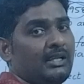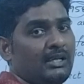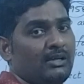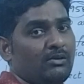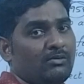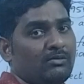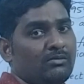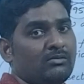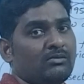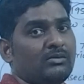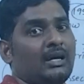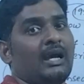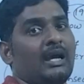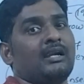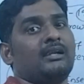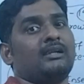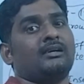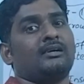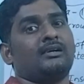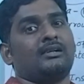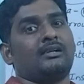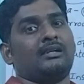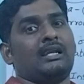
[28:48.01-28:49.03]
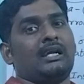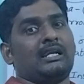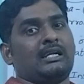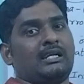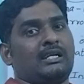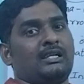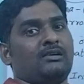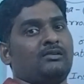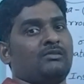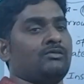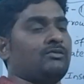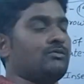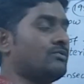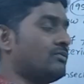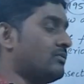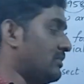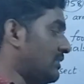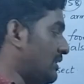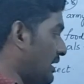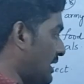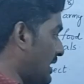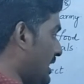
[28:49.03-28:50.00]
Live and let
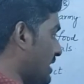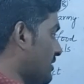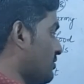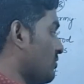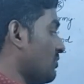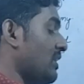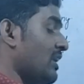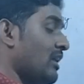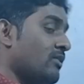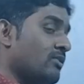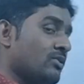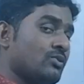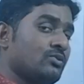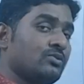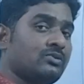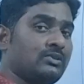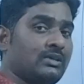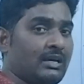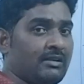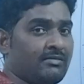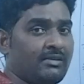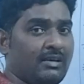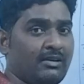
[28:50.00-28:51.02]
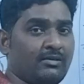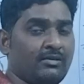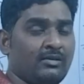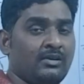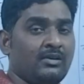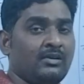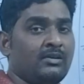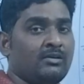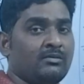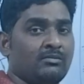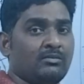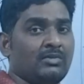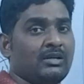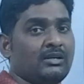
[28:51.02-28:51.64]
live. They also have to survive,